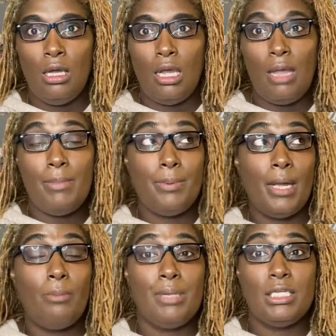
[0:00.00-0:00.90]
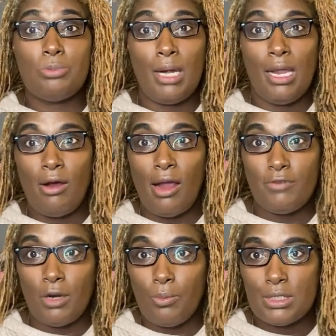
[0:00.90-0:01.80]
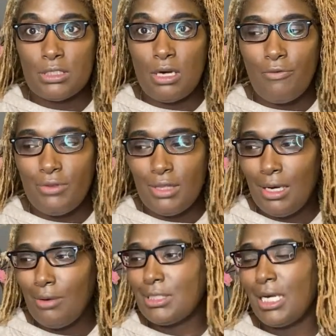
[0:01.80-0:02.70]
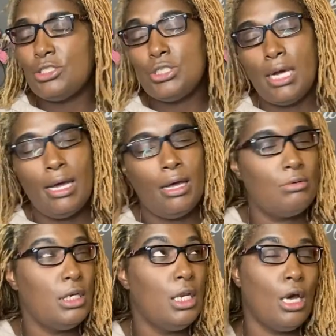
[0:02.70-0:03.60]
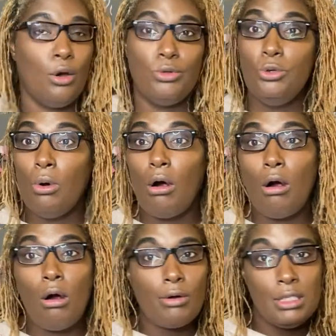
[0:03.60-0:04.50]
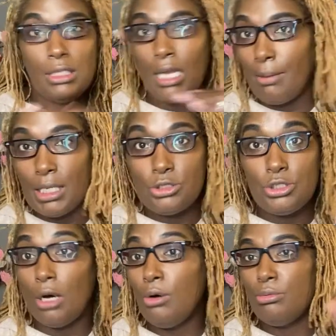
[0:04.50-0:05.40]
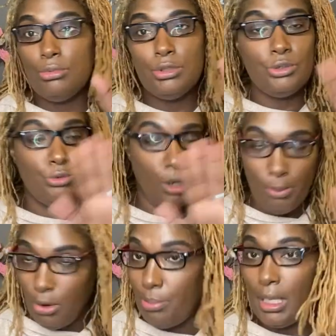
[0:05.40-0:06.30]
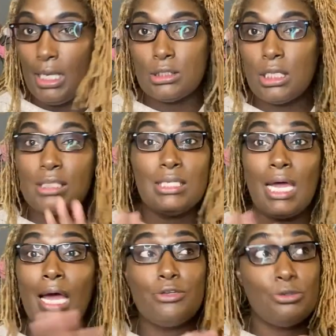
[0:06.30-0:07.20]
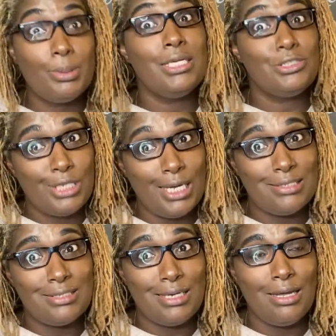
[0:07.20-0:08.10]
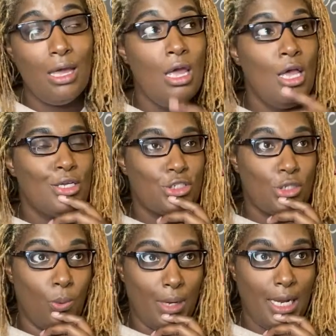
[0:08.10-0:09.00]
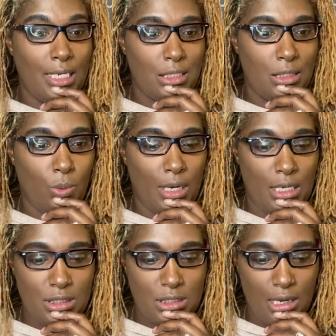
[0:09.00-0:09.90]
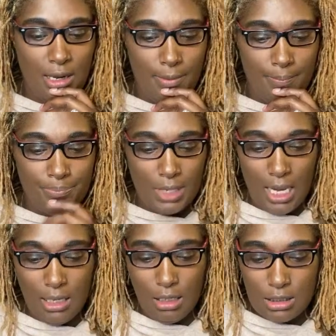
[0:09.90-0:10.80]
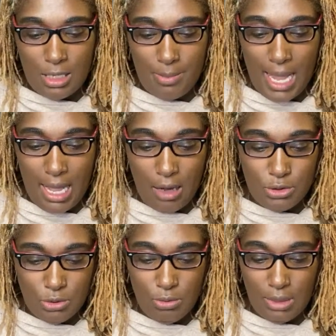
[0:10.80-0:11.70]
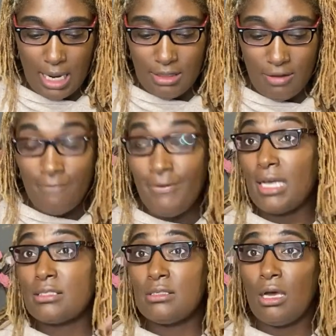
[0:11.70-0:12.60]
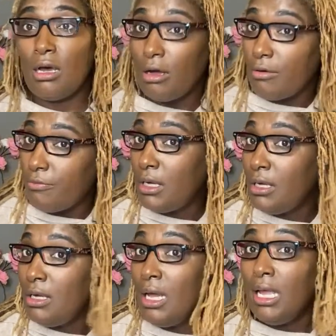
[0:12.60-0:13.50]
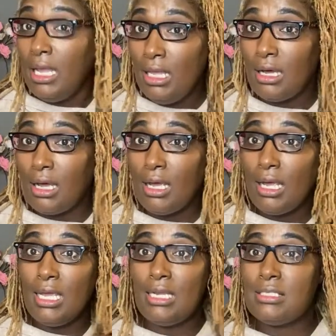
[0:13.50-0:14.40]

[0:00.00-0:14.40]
and maybe I'll bleach my hair after I rinse it off. And then I was like, child, no, you are already damaged. Don't do no more bleach. Let's not do bleach, Stacy. So what I did was I looked up how to lighten effects of henna, and it